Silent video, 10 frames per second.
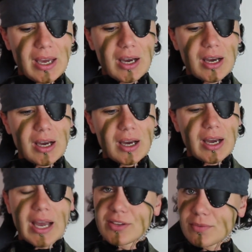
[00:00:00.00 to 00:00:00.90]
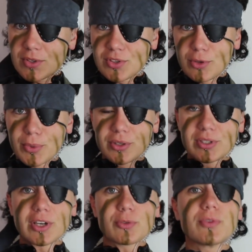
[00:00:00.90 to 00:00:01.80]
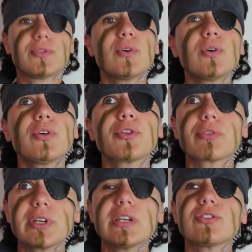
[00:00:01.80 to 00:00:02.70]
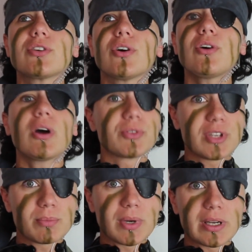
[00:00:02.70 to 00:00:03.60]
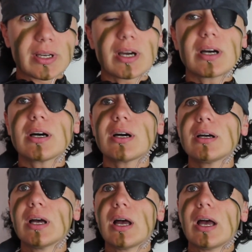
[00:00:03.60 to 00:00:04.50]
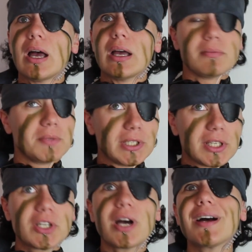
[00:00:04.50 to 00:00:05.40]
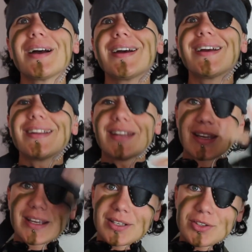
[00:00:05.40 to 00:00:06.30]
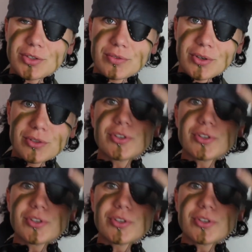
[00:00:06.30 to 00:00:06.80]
As I've mentioned in the podcast before, 3 years ago I was hit by a car, nearly died, and so I've got